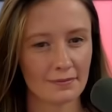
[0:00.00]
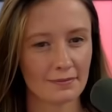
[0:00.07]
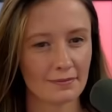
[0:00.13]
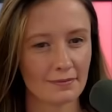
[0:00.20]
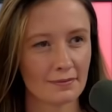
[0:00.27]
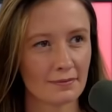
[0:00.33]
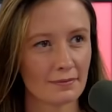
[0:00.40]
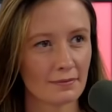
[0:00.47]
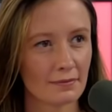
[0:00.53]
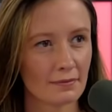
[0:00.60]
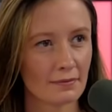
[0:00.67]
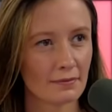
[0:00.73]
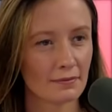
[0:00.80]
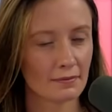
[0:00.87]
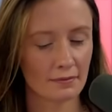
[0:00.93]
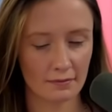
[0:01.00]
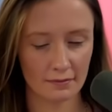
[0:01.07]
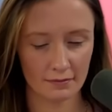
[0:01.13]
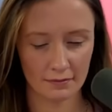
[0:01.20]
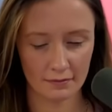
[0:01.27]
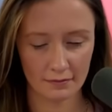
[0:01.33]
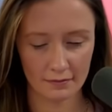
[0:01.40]

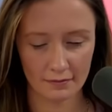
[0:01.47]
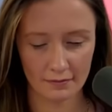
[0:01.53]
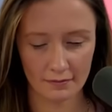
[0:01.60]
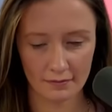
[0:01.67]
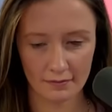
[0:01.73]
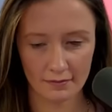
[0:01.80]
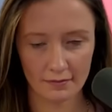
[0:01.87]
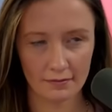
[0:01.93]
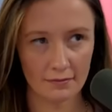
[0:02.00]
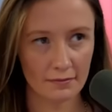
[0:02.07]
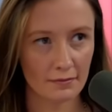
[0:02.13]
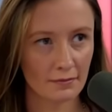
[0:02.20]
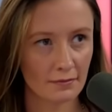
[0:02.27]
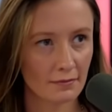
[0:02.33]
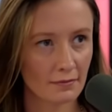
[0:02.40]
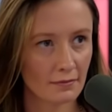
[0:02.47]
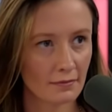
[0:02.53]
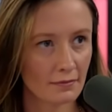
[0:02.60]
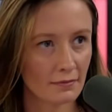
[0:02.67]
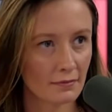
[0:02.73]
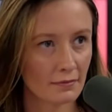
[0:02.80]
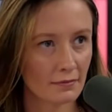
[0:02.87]

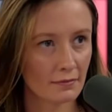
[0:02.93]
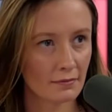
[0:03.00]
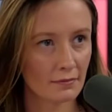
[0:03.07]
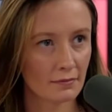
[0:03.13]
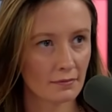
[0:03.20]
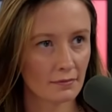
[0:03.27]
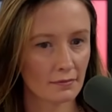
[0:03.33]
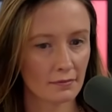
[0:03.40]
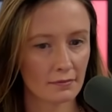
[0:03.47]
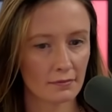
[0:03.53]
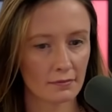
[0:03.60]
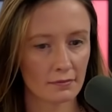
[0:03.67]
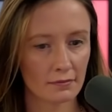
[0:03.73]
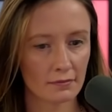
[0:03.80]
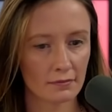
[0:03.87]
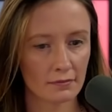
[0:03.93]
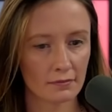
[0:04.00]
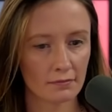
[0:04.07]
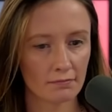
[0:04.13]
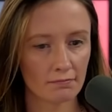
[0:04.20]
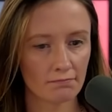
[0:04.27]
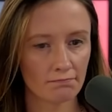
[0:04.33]

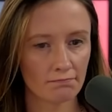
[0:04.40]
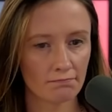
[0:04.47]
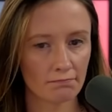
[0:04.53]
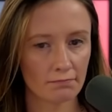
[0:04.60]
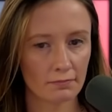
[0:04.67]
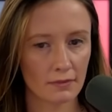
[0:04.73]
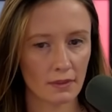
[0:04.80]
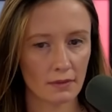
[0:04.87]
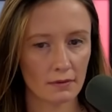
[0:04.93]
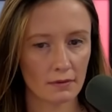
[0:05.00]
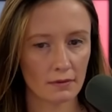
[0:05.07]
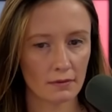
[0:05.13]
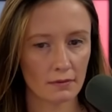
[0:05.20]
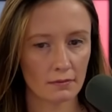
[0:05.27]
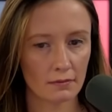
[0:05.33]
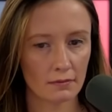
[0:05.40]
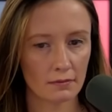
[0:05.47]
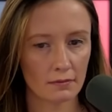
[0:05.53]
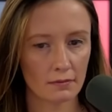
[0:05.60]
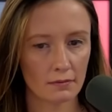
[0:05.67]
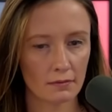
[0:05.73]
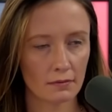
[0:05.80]

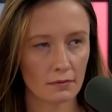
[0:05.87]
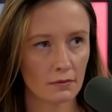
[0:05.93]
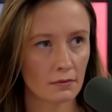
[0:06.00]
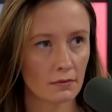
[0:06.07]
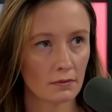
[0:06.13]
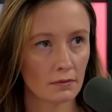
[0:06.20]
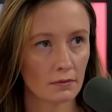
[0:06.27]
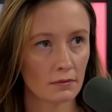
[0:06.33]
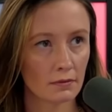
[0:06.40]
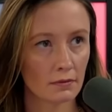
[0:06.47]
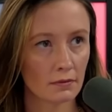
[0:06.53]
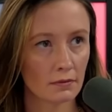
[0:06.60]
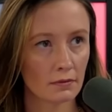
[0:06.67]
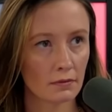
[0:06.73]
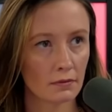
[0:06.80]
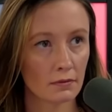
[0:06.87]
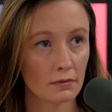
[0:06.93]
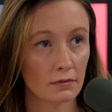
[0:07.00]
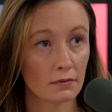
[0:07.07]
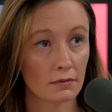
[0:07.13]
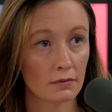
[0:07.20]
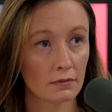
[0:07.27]

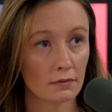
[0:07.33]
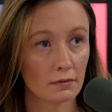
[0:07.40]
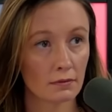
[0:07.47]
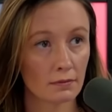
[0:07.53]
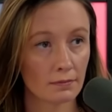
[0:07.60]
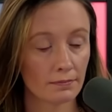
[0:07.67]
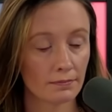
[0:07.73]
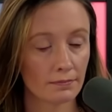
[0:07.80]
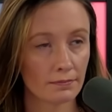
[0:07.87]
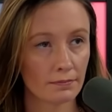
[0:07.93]
[no speech]